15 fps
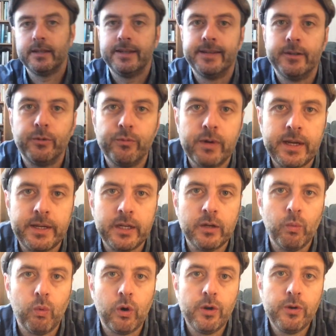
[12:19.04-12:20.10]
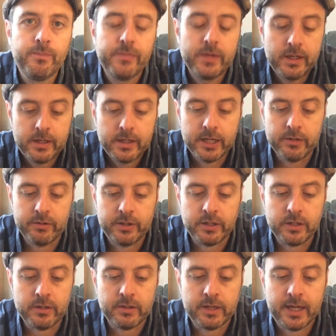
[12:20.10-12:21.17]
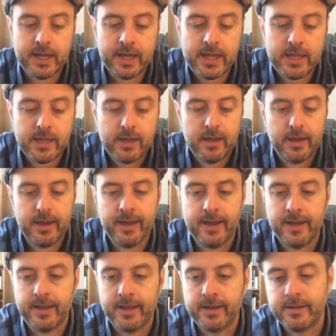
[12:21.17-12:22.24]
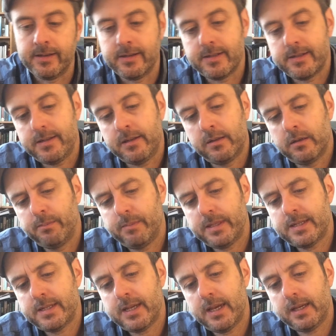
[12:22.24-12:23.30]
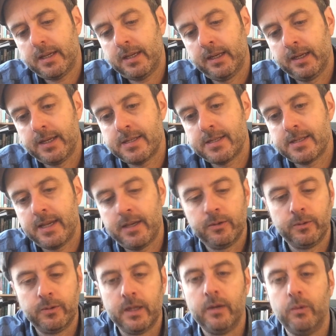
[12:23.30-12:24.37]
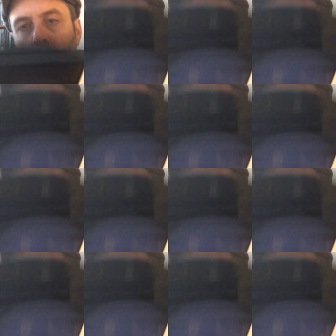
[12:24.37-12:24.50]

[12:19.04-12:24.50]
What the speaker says: on Radio 1 here in the UK, and you can't particularly see it all that